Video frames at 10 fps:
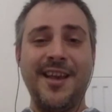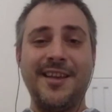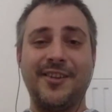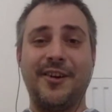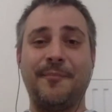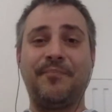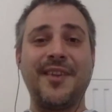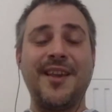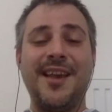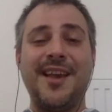So
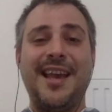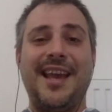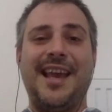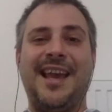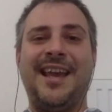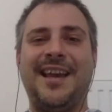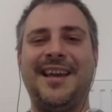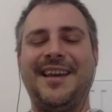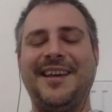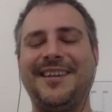either
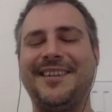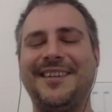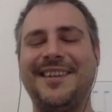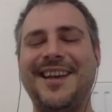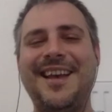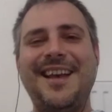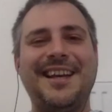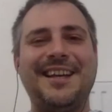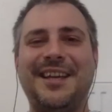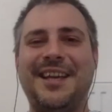
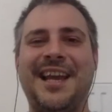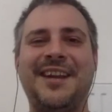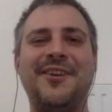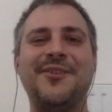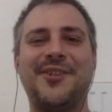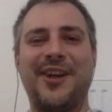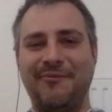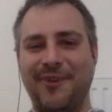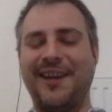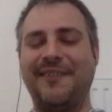you
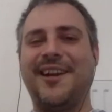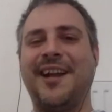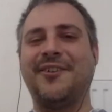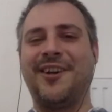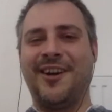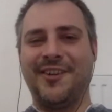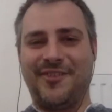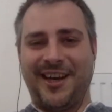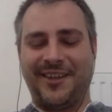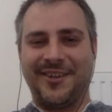start working with other
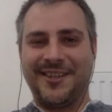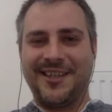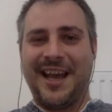contractors